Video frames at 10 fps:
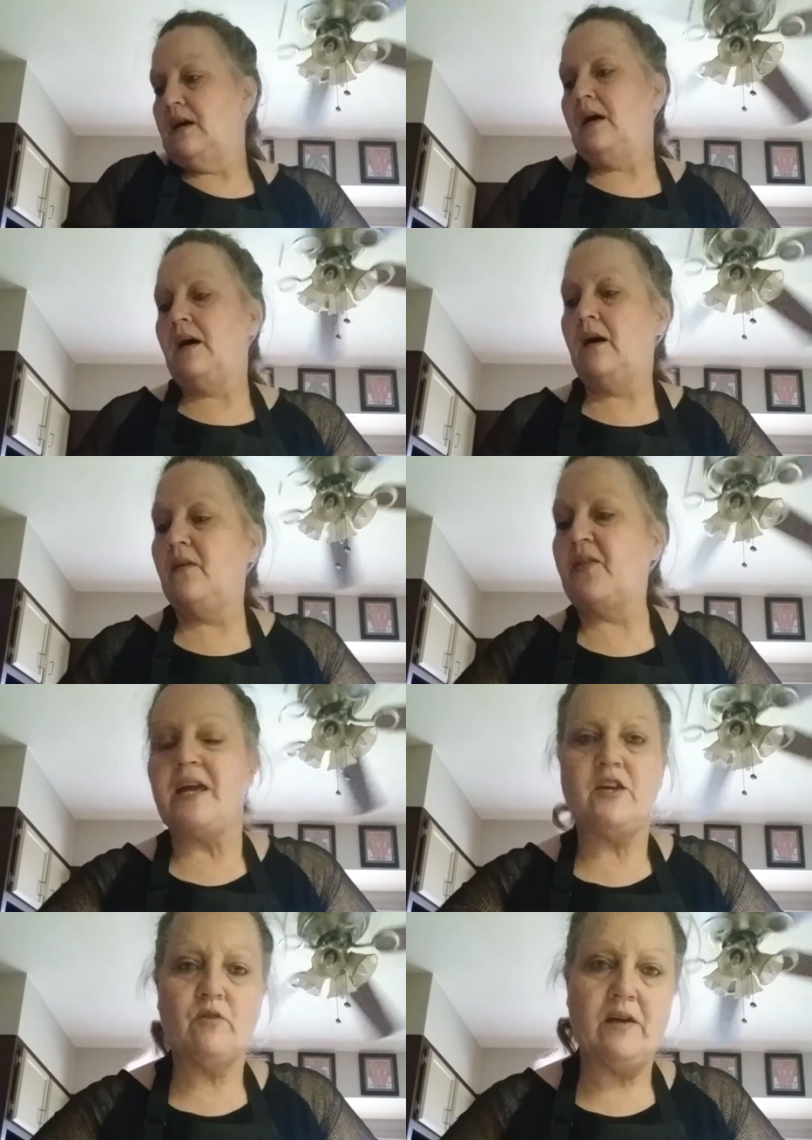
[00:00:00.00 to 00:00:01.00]

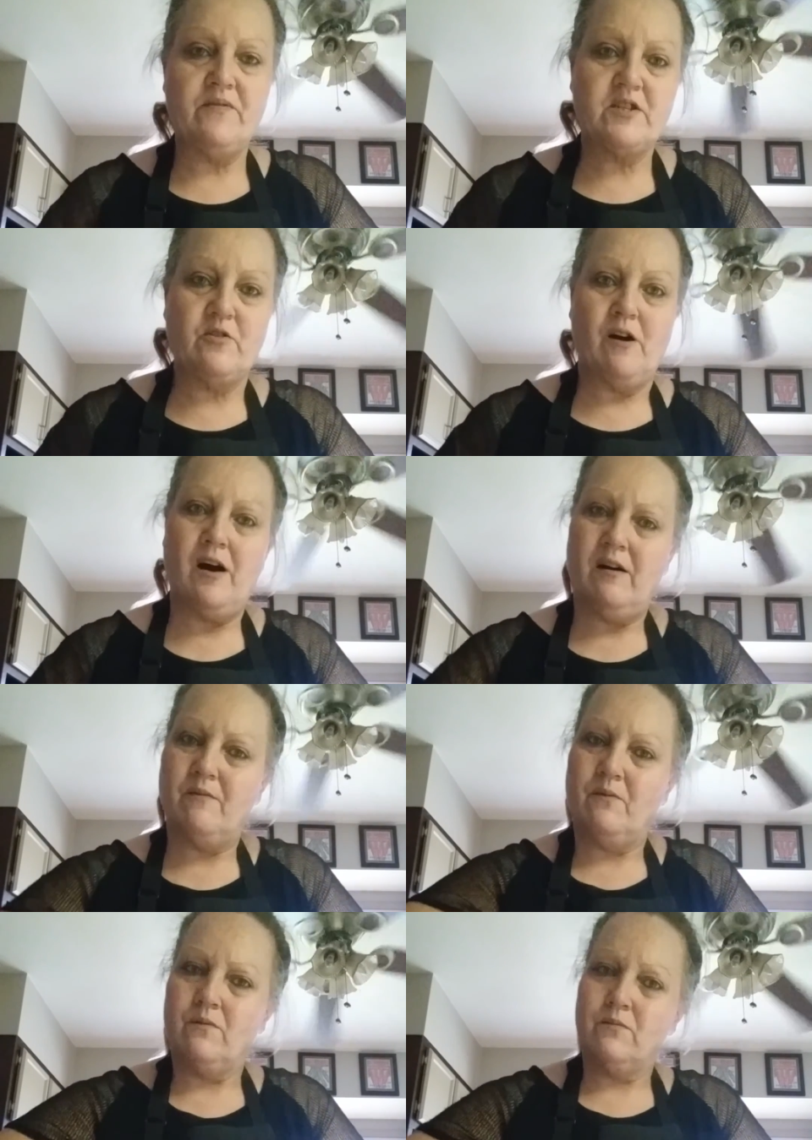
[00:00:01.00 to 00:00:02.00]
thank you gift to
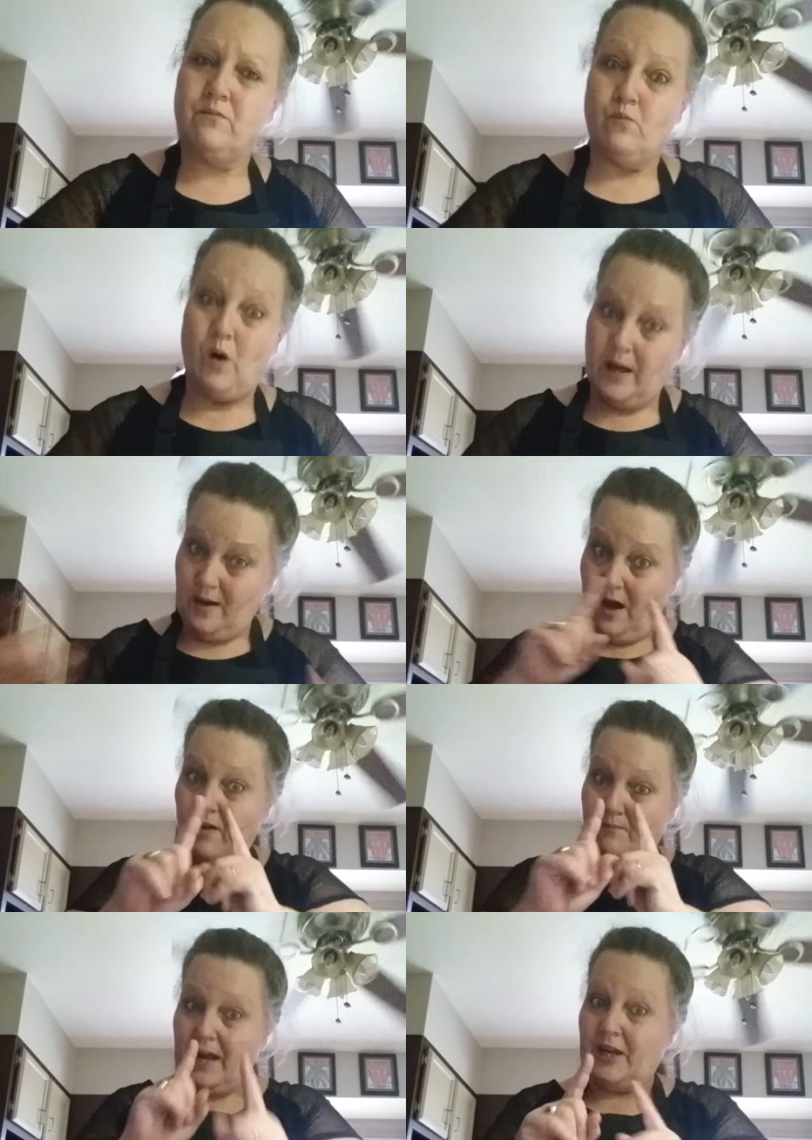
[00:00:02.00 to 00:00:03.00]
one
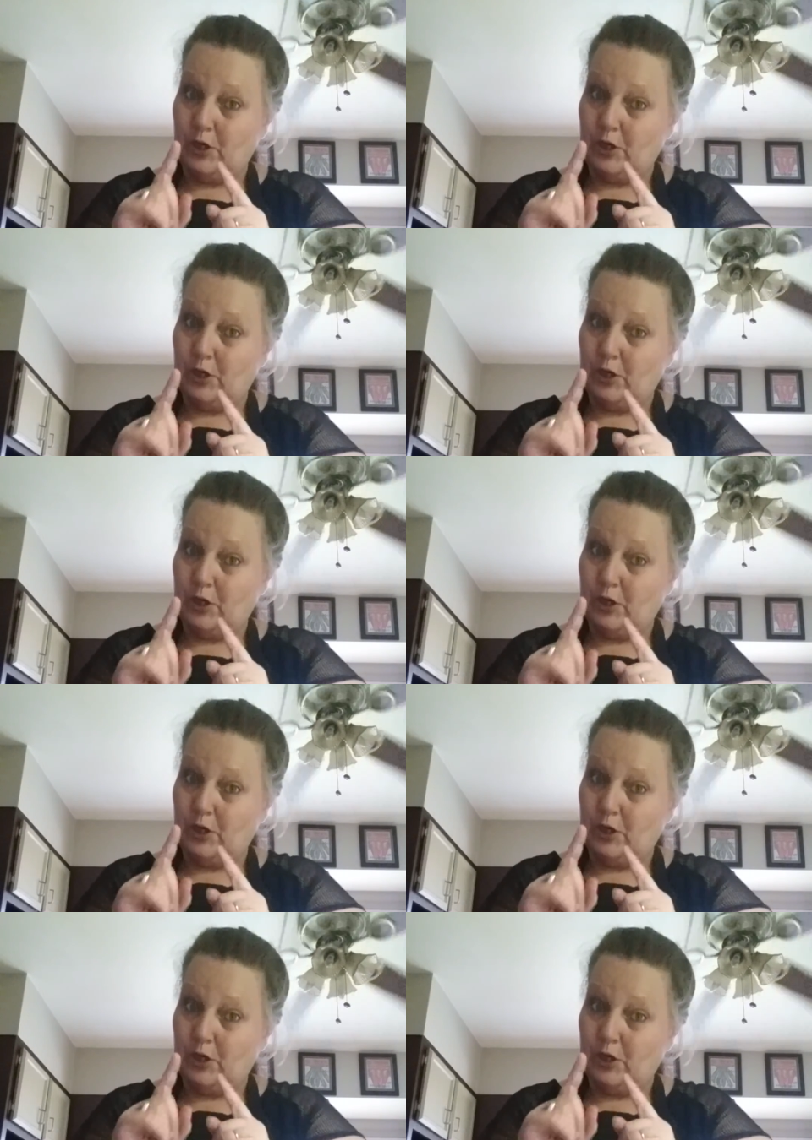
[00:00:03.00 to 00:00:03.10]
of my